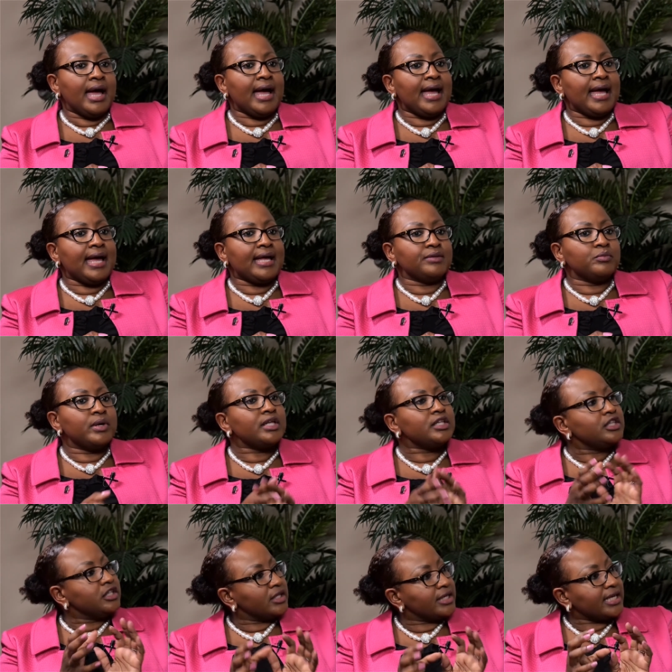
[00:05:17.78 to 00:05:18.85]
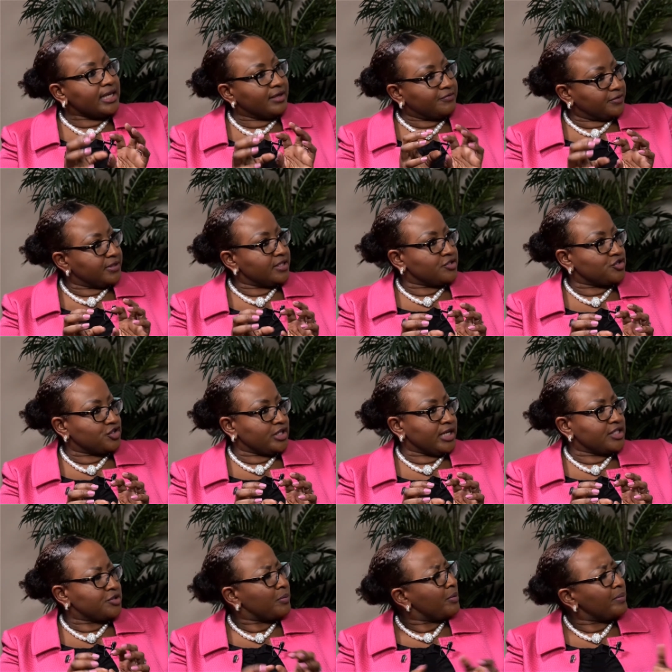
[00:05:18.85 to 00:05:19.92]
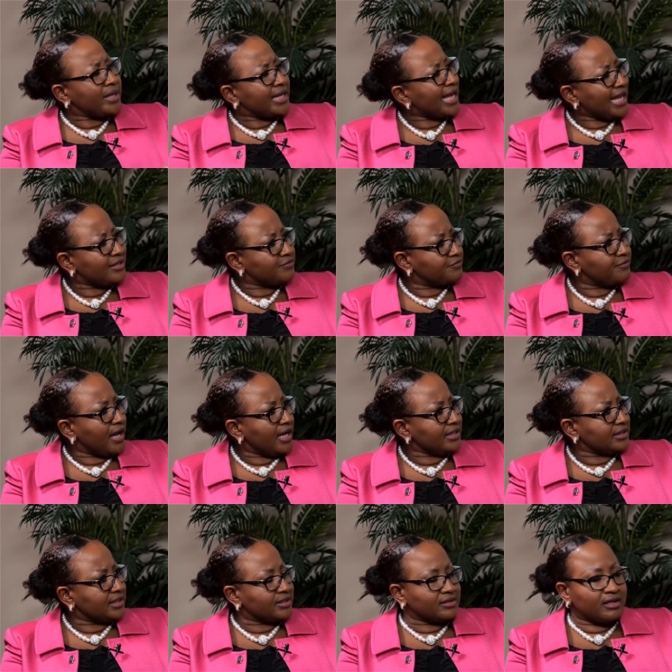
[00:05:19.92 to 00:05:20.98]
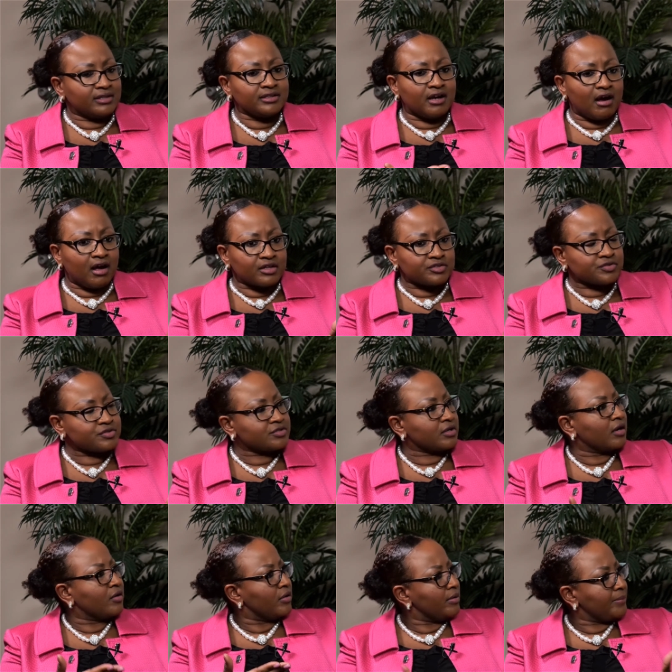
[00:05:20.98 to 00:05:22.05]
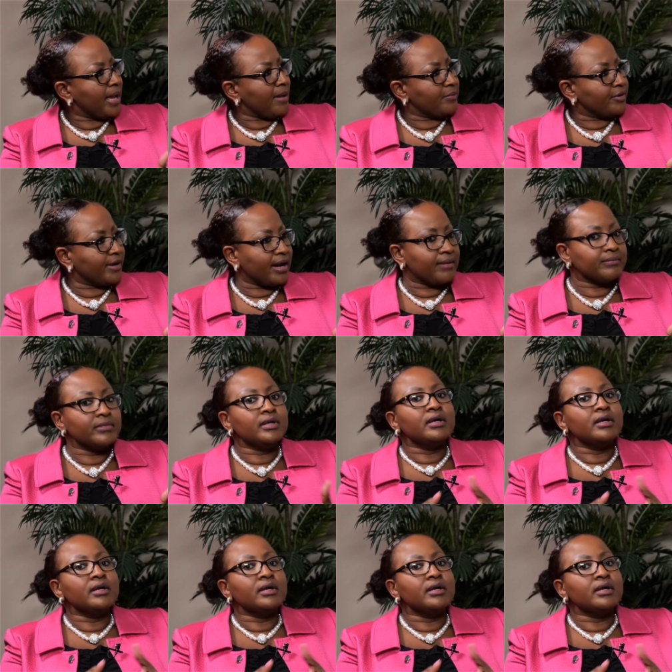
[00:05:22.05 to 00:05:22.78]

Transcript: And we're looking for this change, but we can't find it on an ultrasound or mammogram.